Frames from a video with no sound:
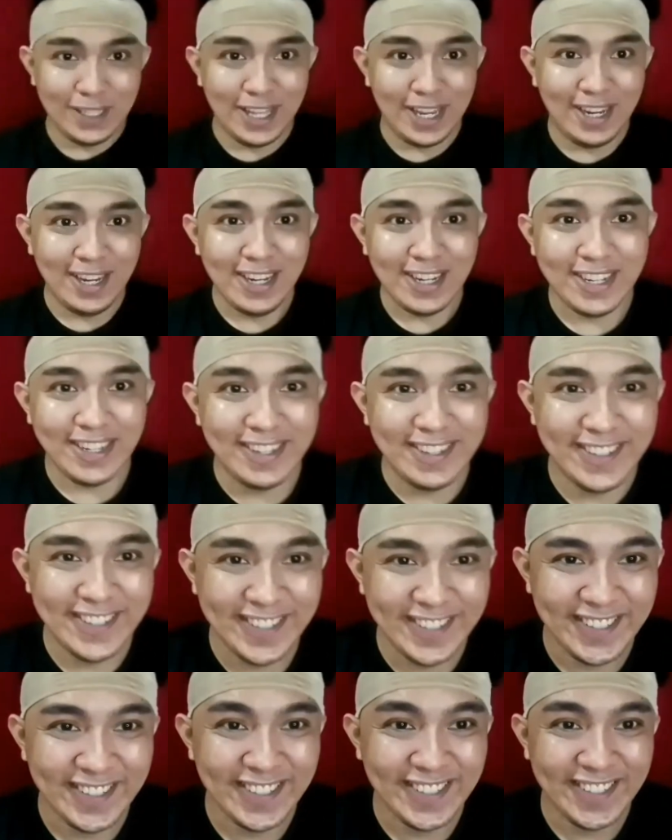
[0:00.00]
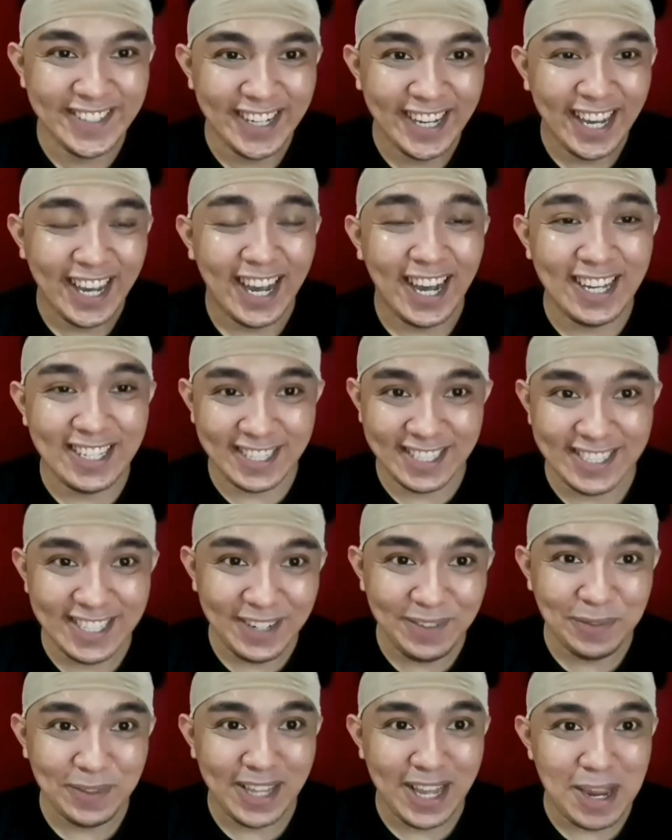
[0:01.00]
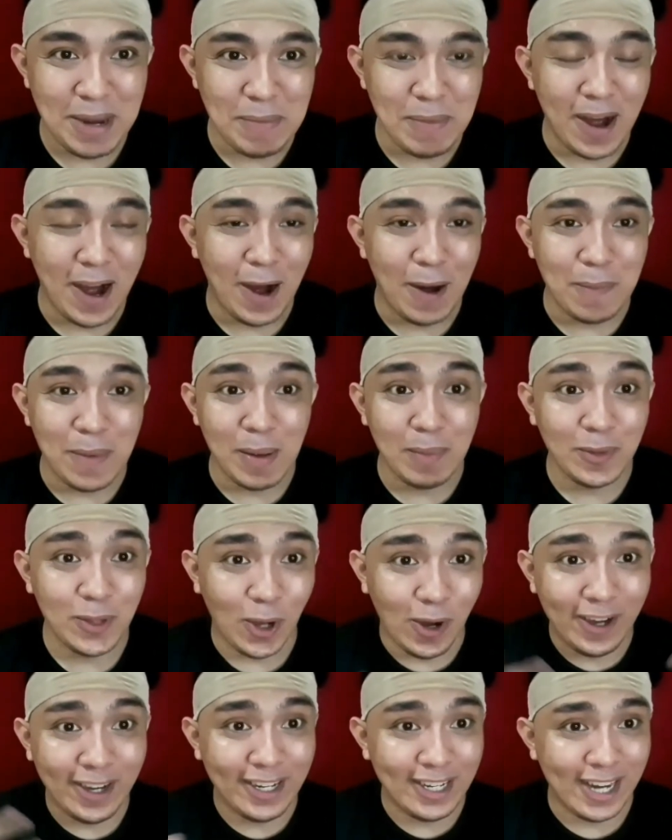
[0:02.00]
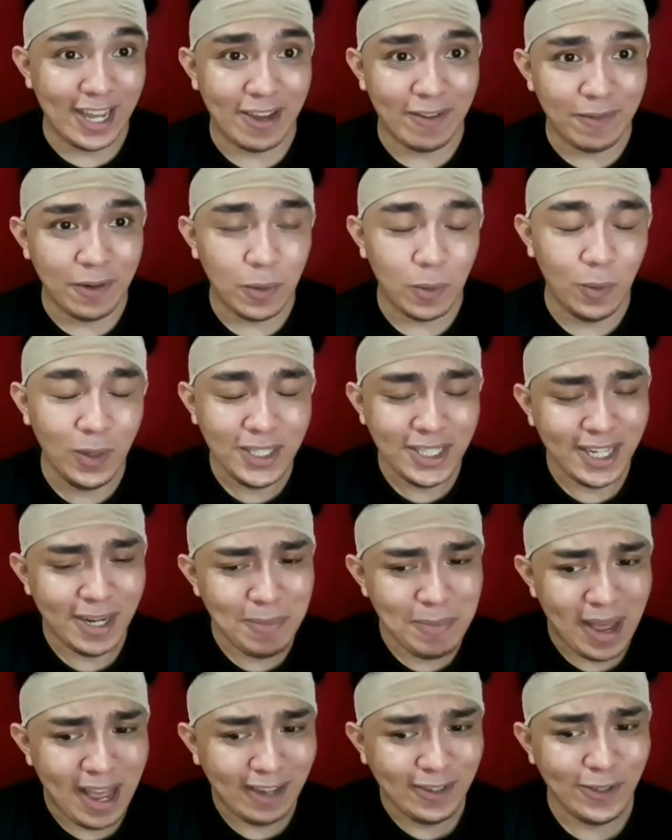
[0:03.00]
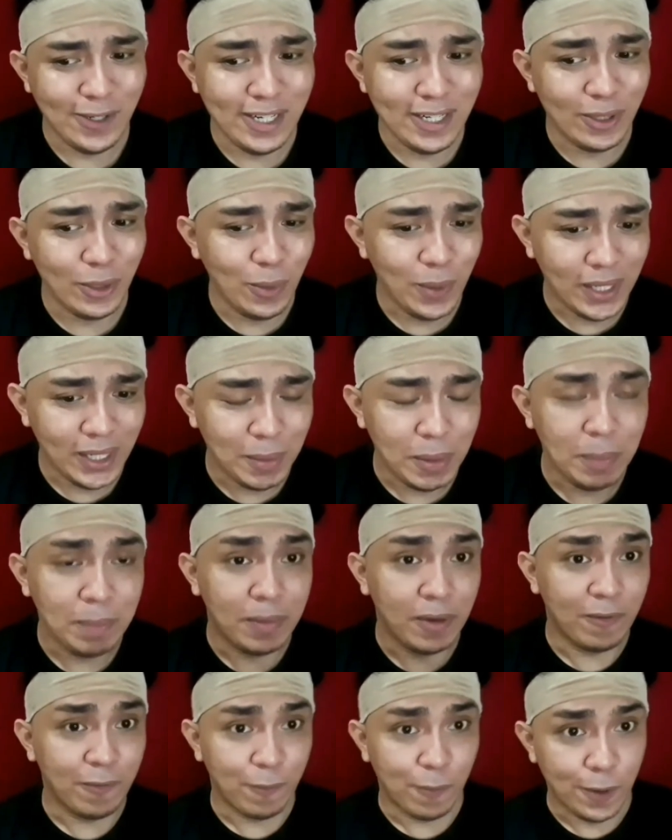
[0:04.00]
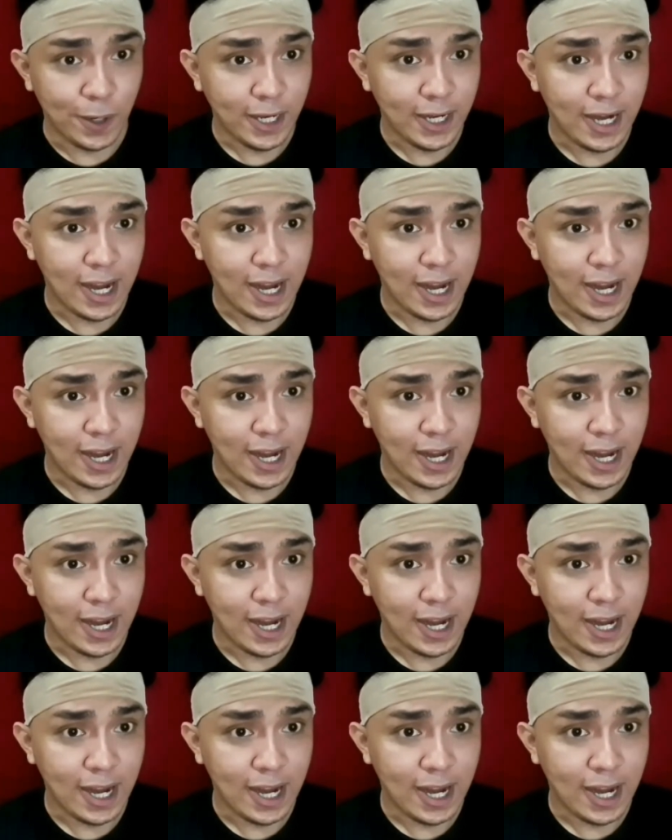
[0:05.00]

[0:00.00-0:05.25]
today. At the same time, I'm talking live, which I'm actually doing naman before.